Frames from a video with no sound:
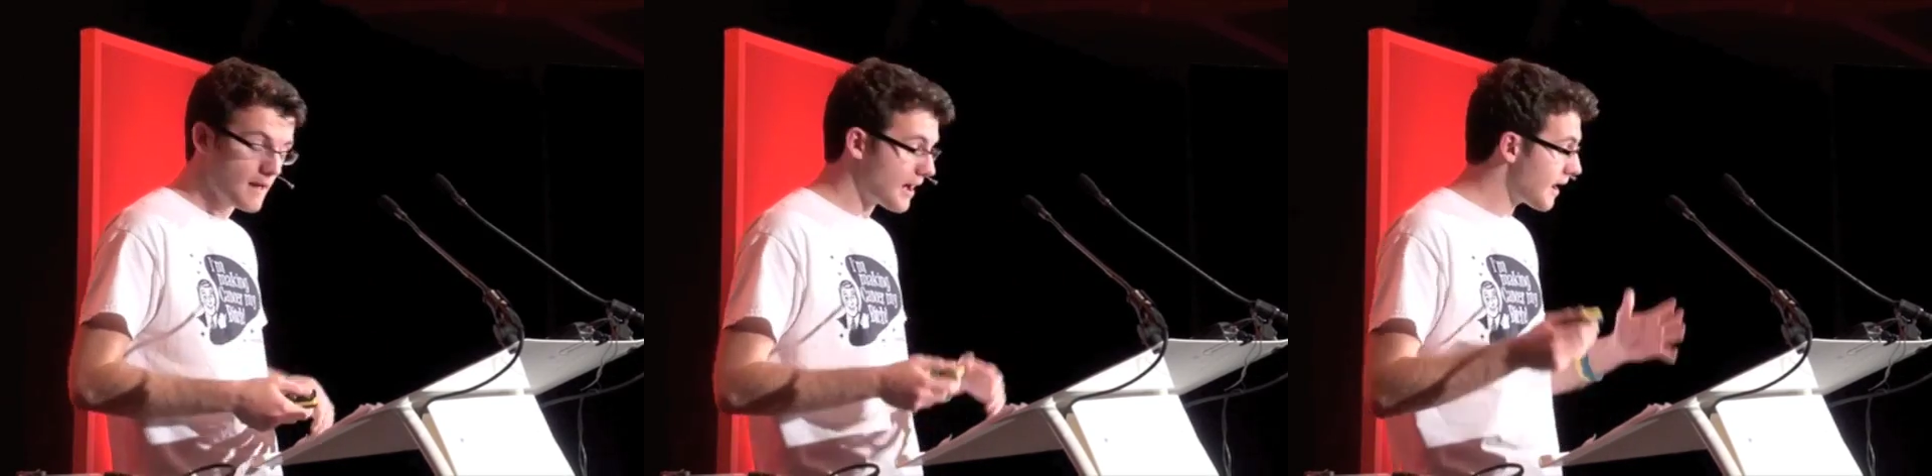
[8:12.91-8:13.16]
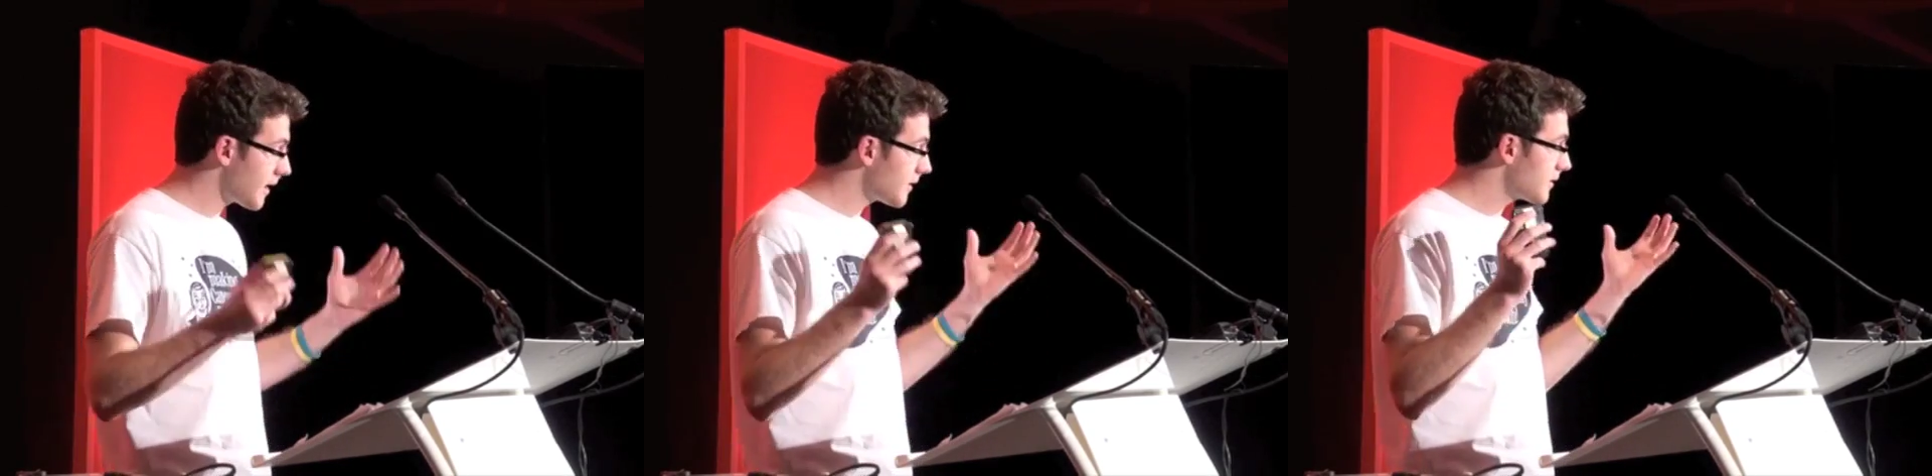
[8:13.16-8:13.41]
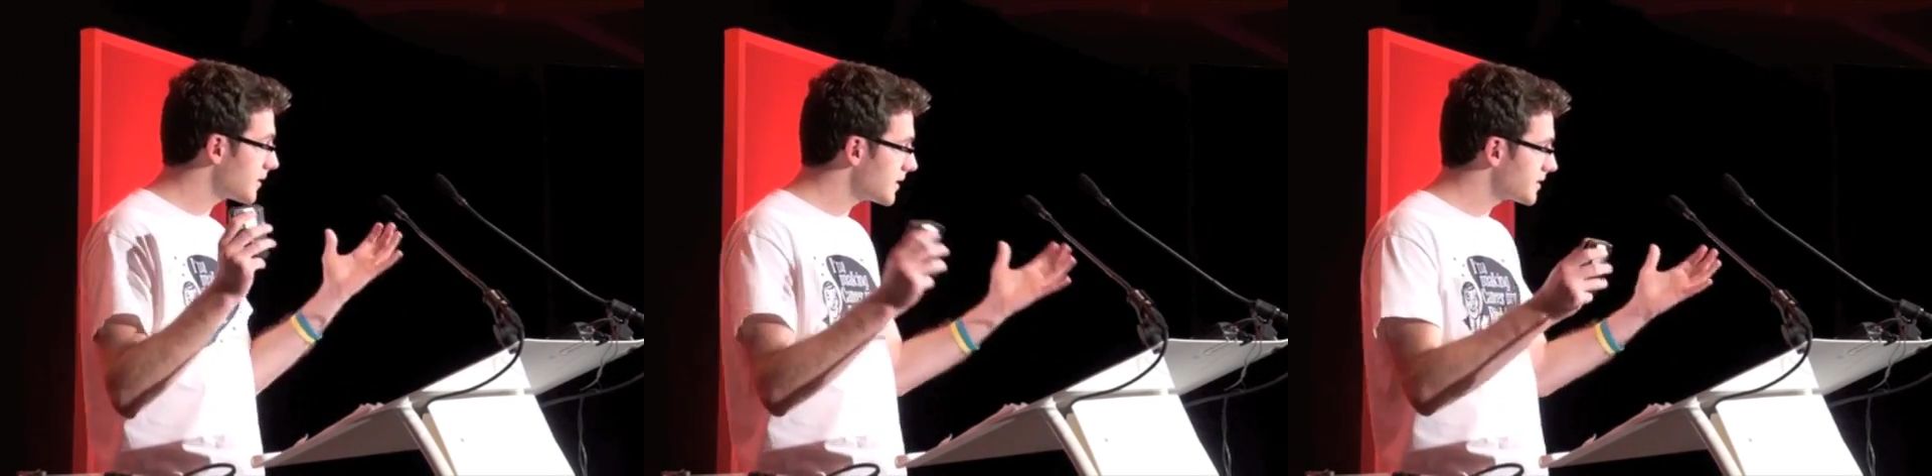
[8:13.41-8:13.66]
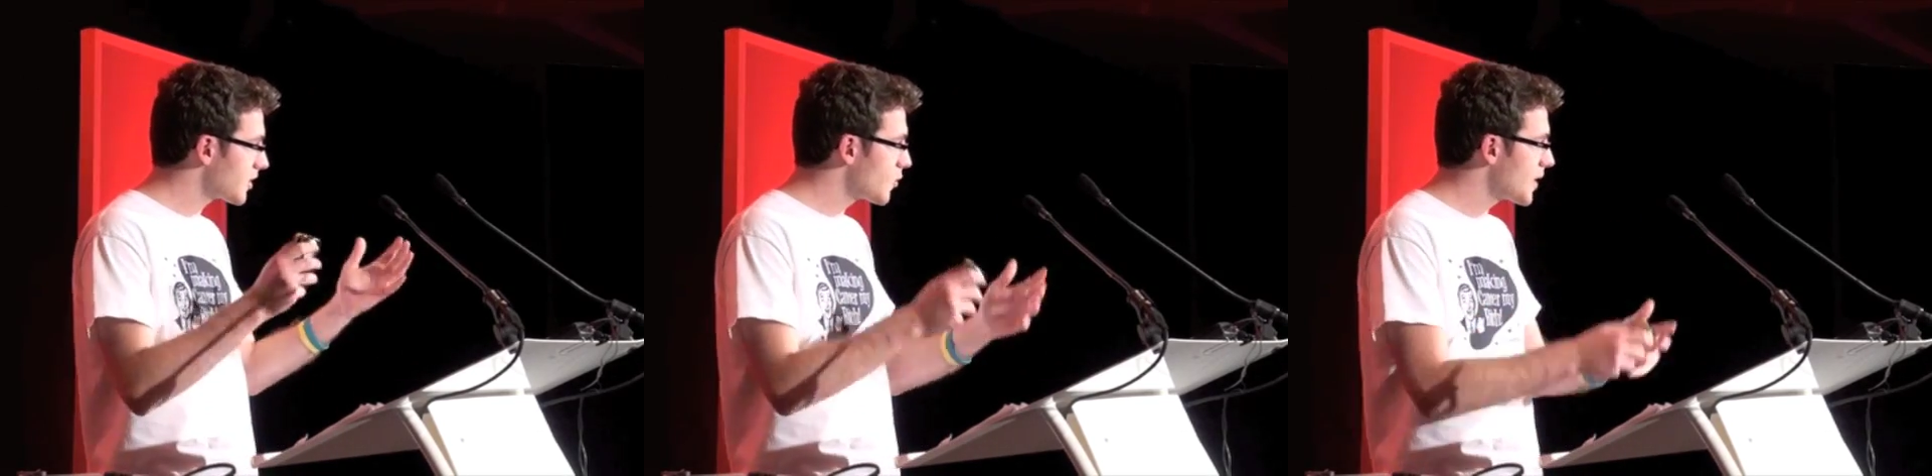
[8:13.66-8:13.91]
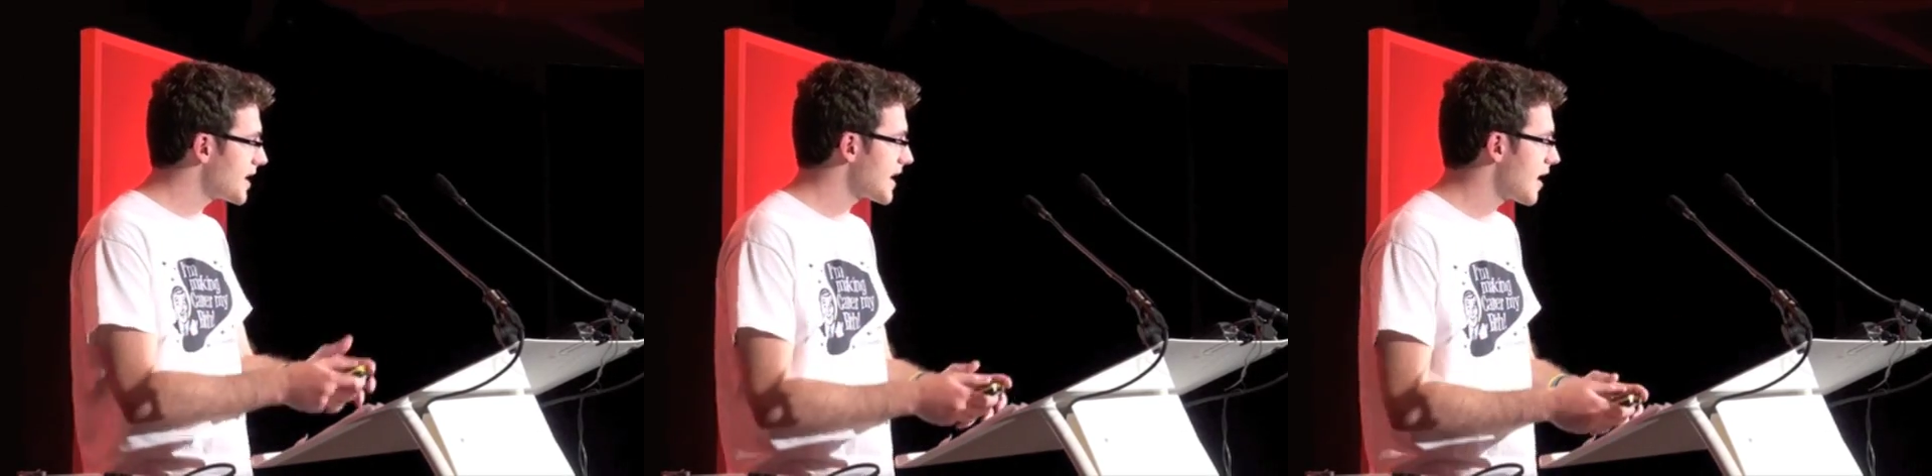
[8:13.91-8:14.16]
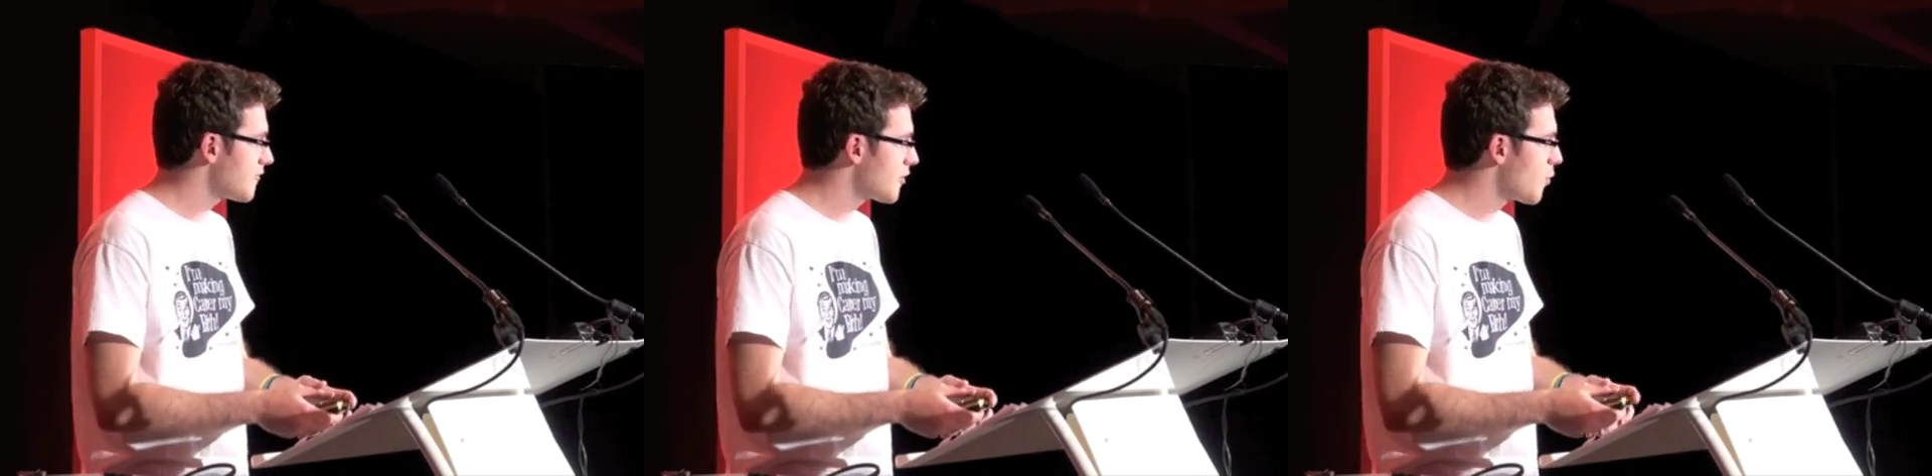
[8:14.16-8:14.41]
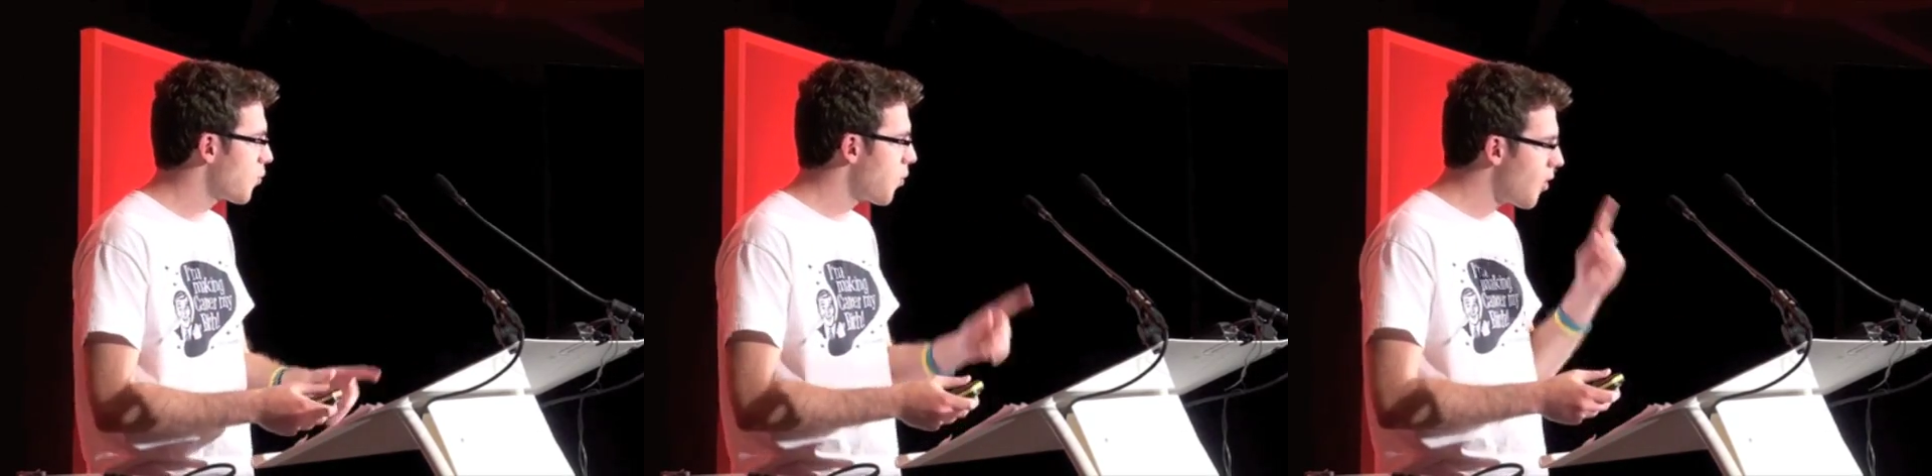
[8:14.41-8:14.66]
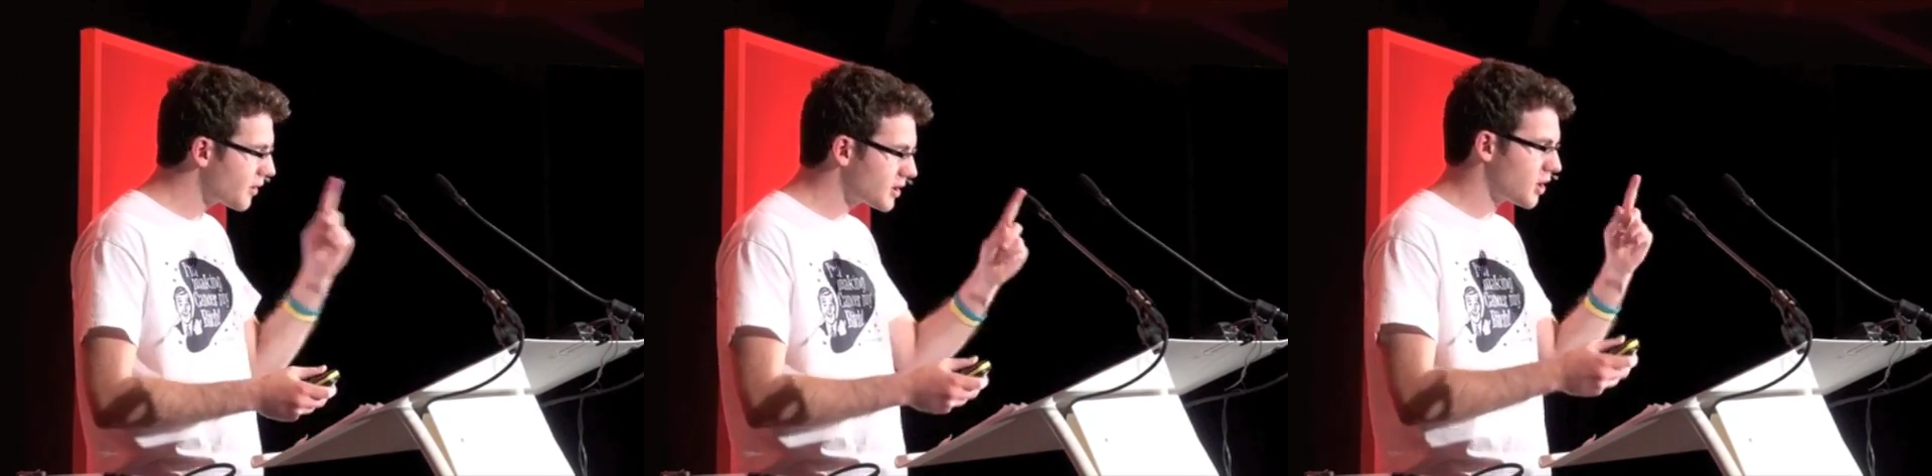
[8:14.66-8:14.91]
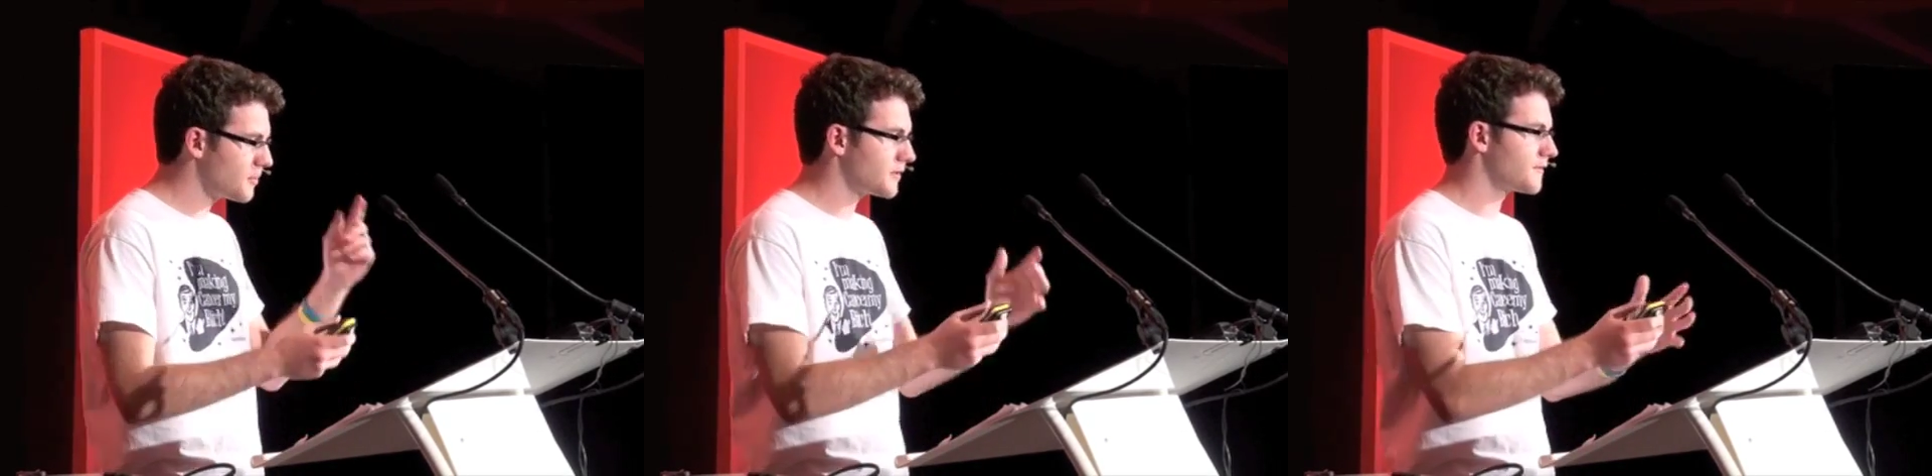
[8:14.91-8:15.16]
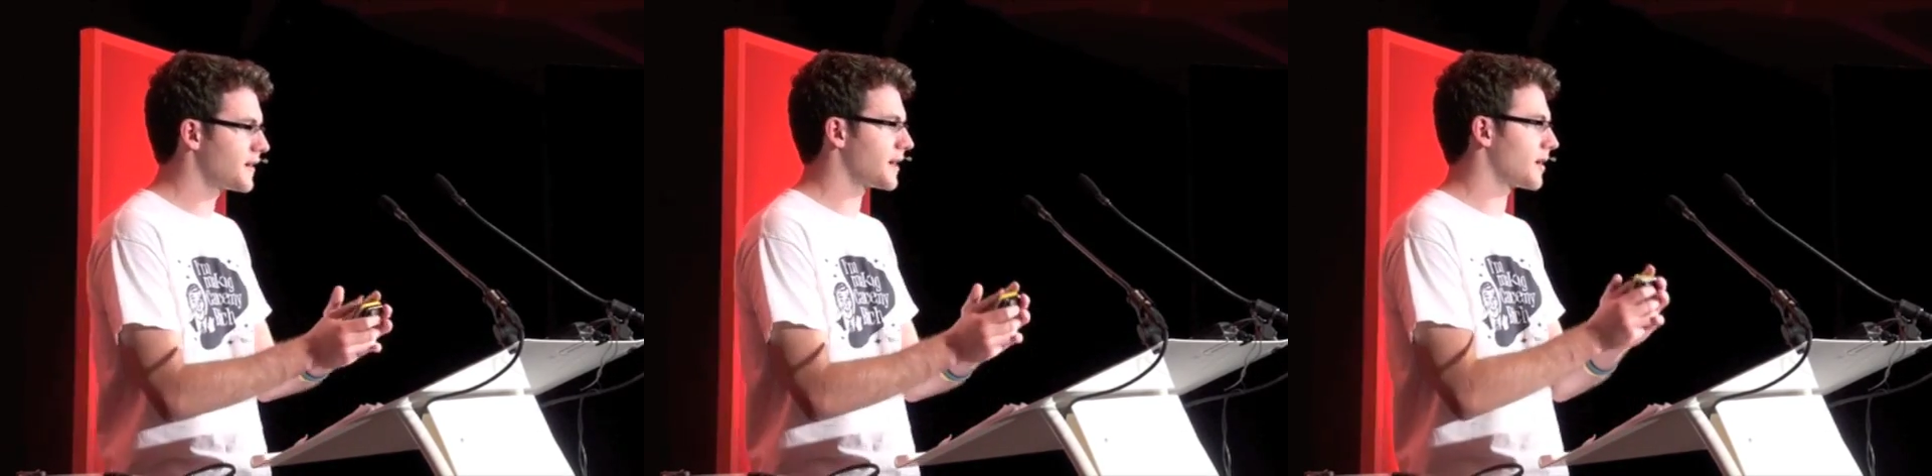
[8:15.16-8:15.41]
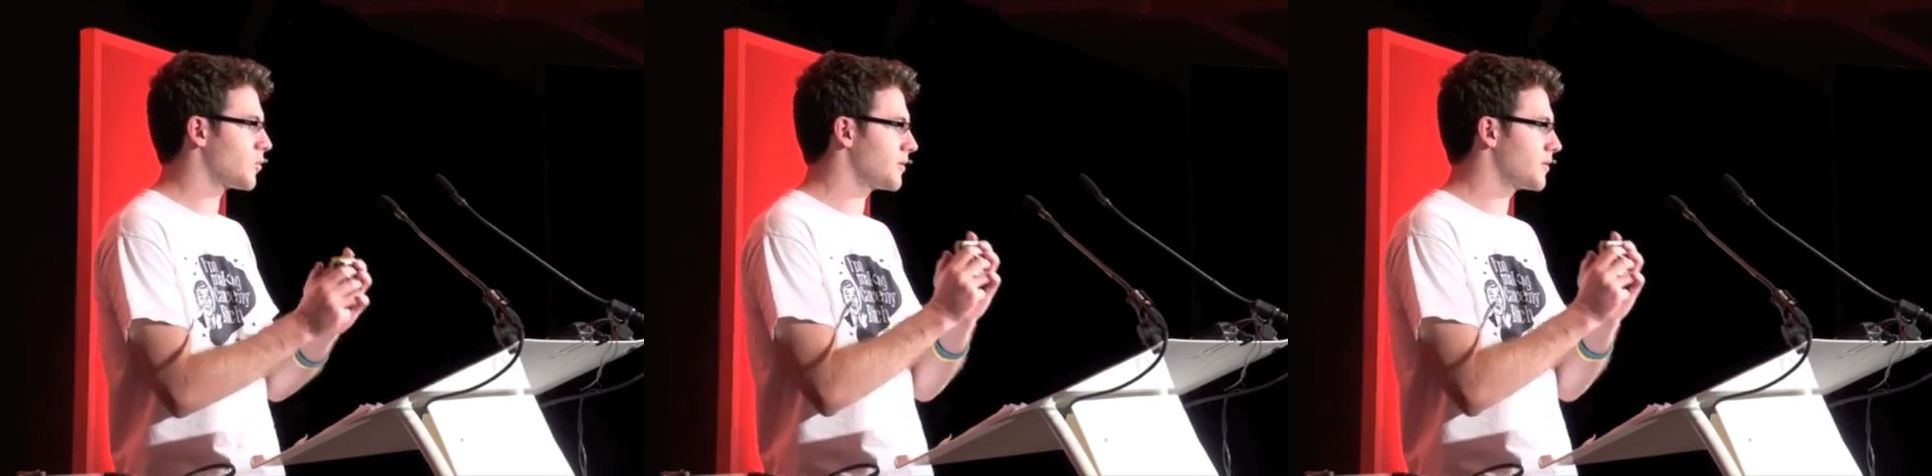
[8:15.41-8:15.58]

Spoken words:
And it's kind of weird how from one common thing,